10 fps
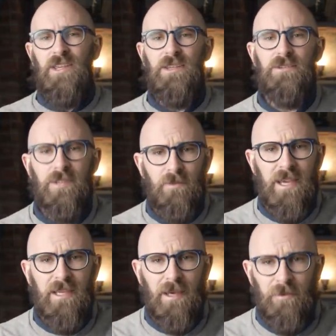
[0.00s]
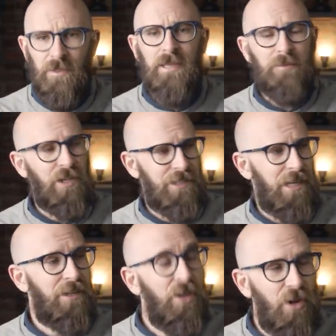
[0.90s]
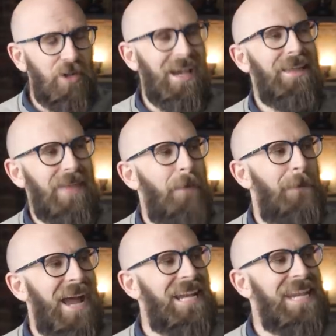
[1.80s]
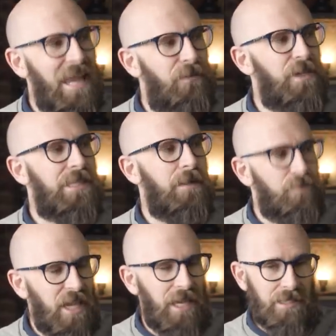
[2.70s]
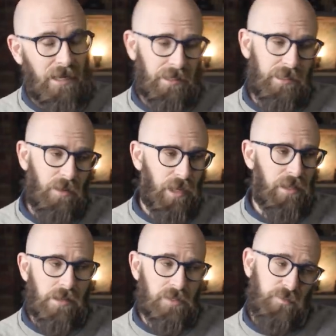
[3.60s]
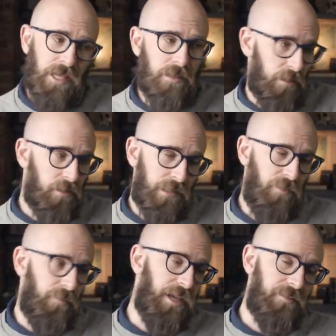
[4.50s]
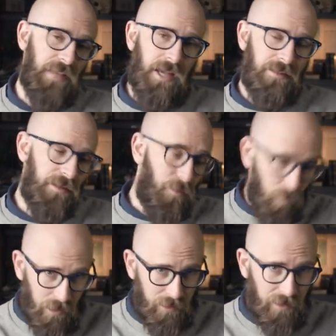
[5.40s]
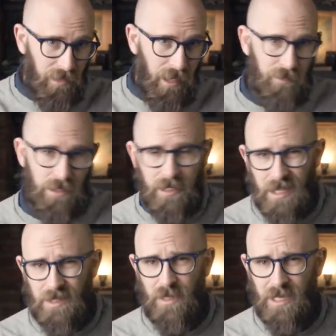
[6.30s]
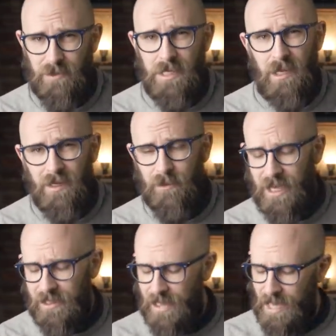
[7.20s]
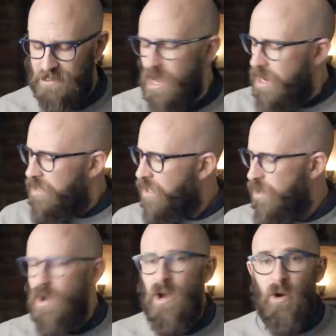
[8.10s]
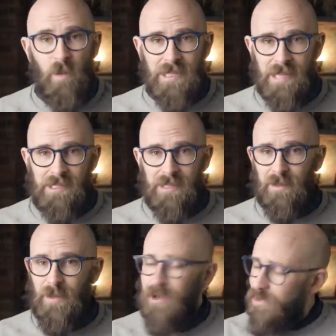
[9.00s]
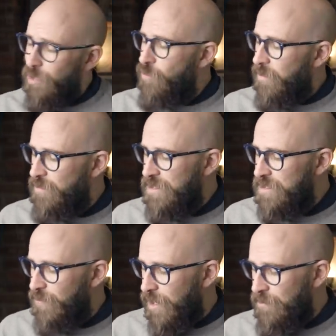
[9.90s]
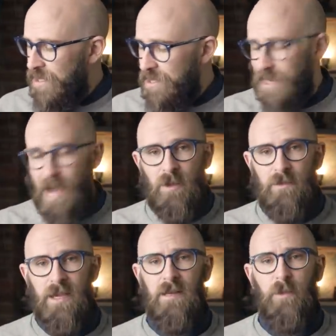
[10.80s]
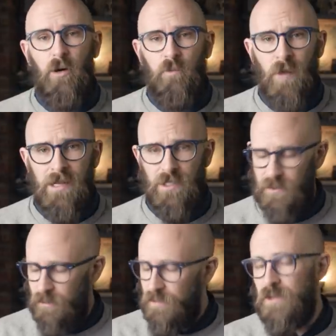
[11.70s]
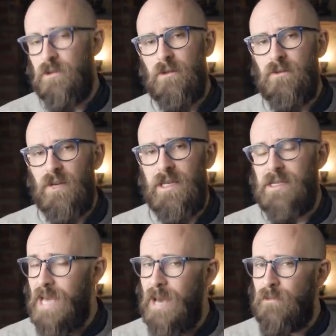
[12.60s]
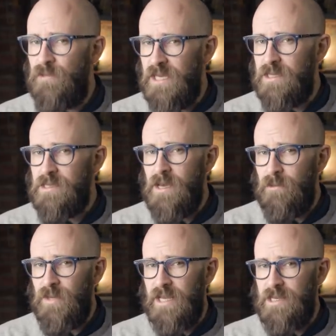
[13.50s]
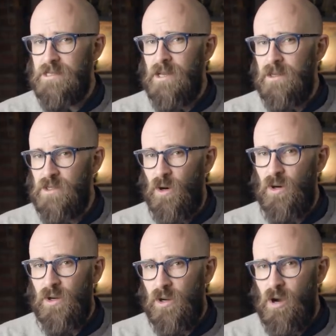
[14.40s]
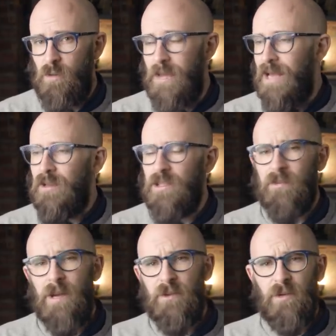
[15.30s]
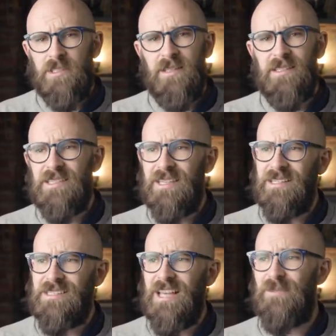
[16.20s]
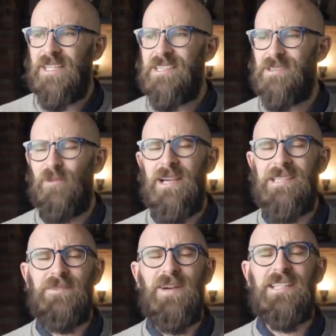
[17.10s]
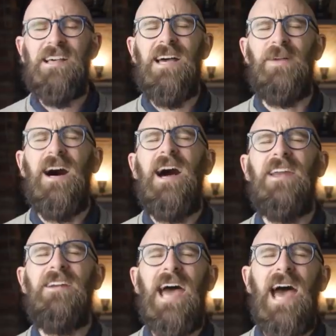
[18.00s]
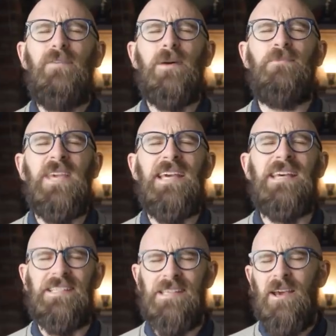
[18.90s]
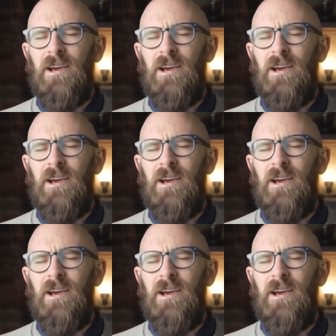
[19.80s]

you should make a beard product. Look at that magnificent beard. And I was like, well, I use beard oils. Can we make that? And Will, the guy, was like, yes, we can absolutely make that. So we tested them out, I rubbed them into my beard, and we made up a whole range of them that you can find at beardblaze.com. And look, you might be watching this thinking, Simon, this is a waste of my time. I don't have a beard.